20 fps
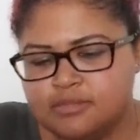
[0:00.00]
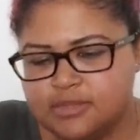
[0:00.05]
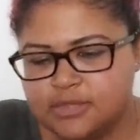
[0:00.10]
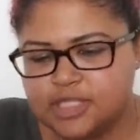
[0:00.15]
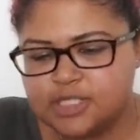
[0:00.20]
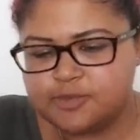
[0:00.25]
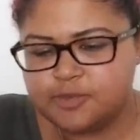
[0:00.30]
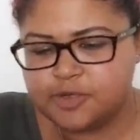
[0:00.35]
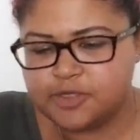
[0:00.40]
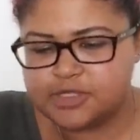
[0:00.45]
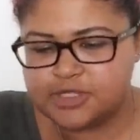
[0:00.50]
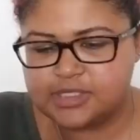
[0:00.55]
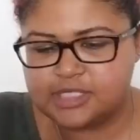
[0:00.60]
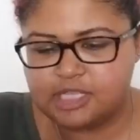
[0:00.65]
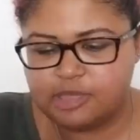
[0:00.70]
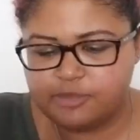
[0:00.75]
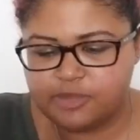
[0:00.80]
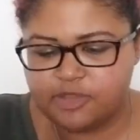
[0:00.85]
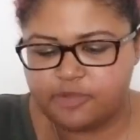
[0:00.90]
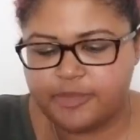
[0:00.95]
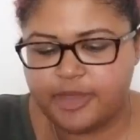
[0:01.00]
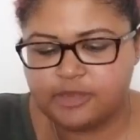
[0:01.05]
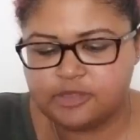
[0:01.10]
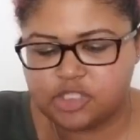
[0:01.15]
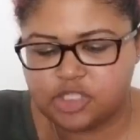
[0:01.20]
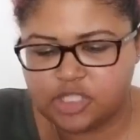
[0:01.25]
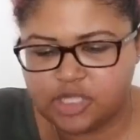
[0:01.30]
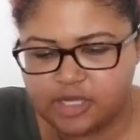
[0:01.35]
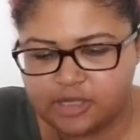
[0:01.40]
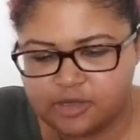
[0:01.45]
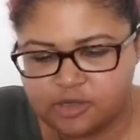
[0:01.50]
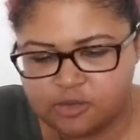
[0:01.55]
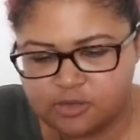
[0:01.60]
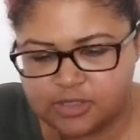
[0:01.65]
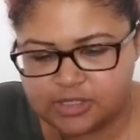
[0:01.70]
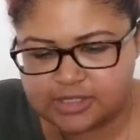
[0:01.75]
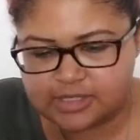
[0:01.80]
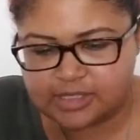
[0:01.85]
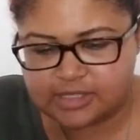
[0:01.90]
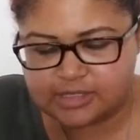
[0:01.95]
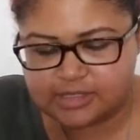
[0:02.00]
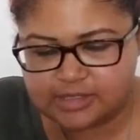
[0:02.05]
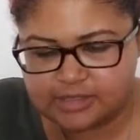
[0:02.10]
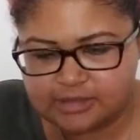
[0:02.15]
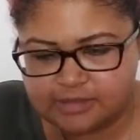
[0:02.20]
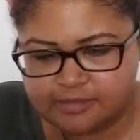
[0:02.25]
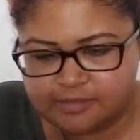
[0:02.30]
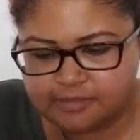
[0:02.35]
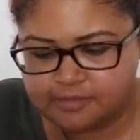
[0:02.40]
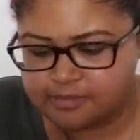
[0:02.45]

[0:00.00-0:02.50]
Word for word: This person's keeping their mouth shut. Who is this?